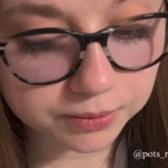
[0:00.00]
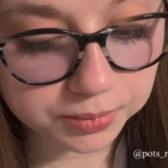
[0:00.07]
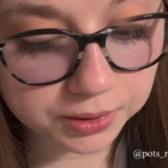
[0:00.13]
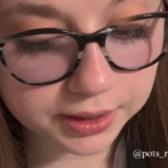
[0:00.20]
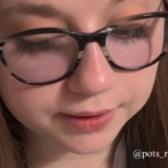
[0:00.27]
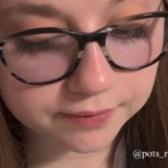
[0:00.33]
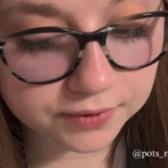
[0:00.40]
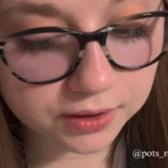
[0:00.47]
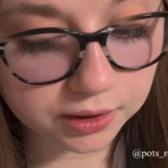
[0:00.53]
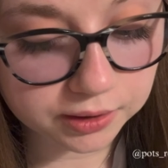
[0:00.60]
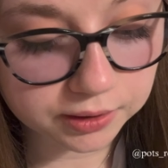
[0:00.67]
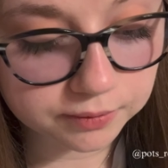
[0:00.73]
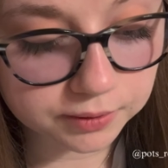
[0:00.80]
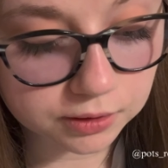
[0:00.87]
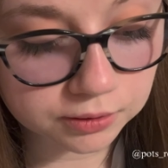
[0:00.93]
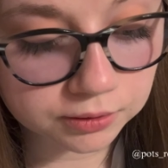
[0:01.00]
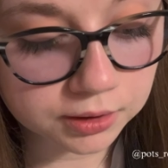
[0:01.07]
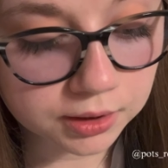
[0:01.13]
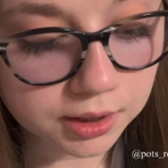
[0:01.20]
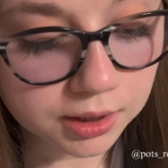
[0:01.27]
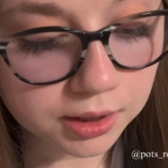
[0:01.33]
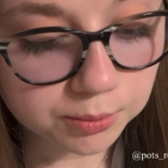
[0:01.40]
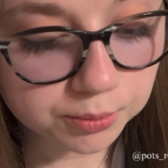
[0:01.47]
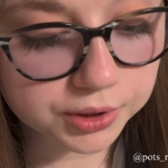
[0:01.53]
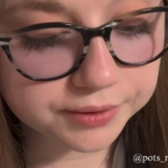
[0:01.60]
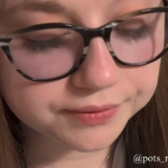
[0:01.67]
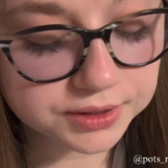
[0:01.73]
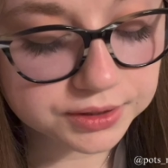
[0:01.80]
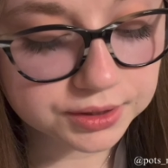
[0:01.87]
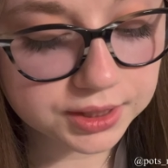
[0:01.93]
playing volleyball.
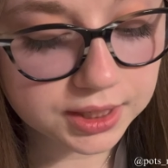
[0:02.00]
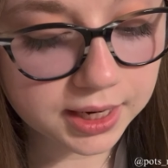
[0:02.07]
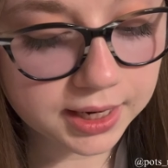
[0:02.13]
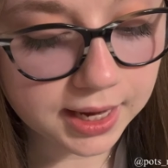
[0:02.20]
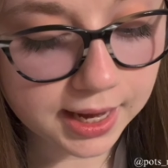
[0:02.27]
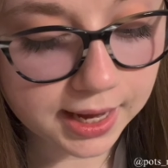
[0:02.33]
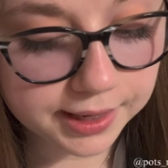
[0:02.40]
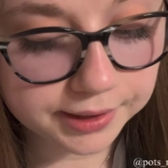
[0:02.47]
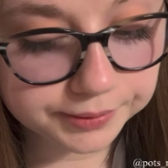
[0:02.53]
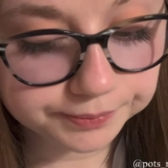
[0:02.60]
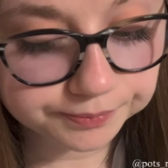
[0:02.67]
Previously, I had